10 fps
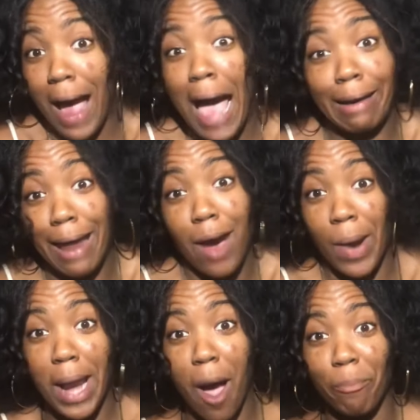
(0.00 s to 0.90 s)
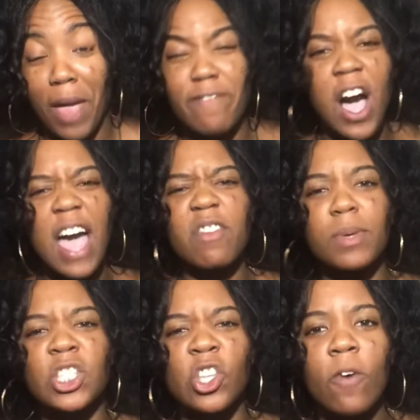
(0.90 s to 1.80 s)
I could die right now. Have y'all ever been
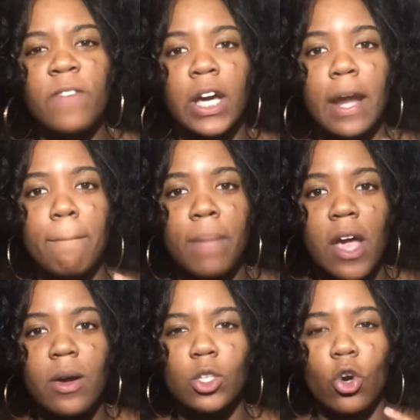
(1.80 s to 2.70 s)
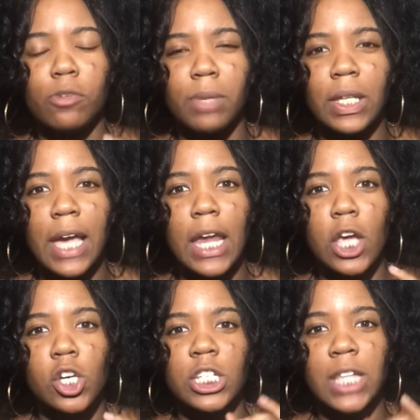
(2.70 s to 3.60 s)
so fucking embarrassed or humiliated and
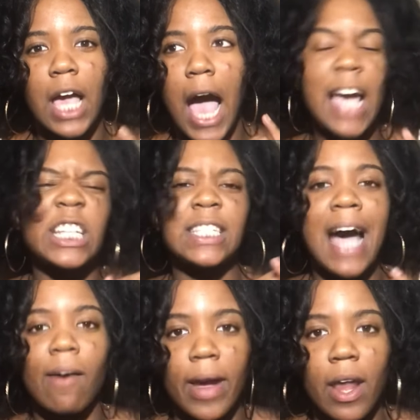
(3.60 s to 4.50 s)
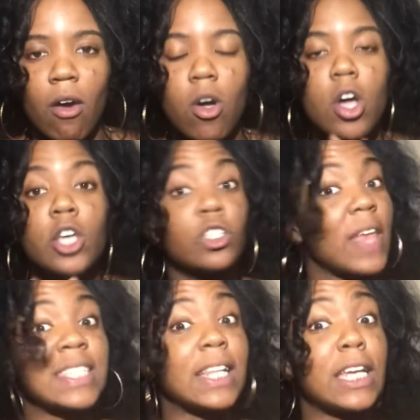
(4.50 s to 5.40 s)
you're just like, I could just die right now? So
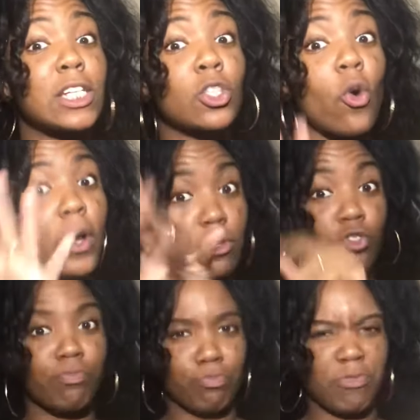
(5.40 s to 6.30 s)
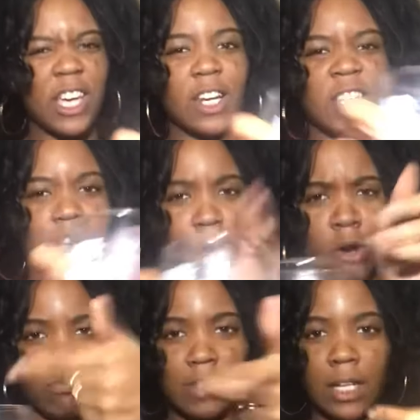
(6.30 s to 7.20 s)
that's not the end of the story. Take another sip. Hold on.
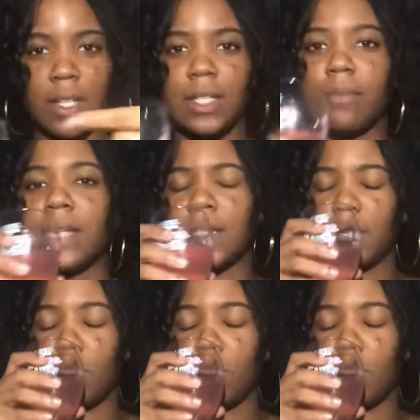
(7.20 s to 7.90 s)
Take another sip. Take a sip.